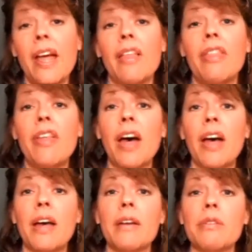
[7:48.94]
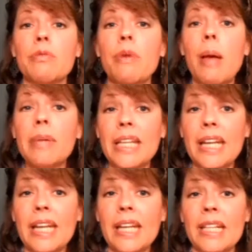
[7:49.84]
the
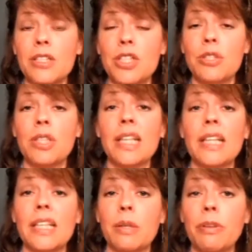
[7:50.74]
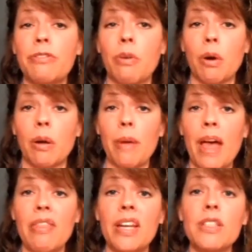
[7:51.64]
remedy is usually in a liquid form,
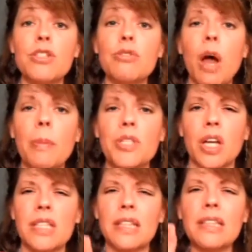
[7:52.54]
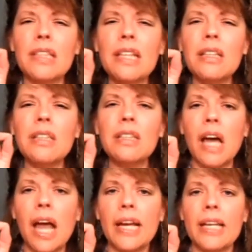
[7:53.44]
and then it's dropped onto little
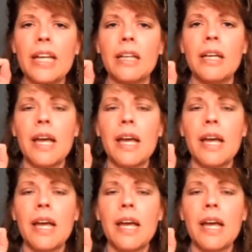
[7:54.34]
tiny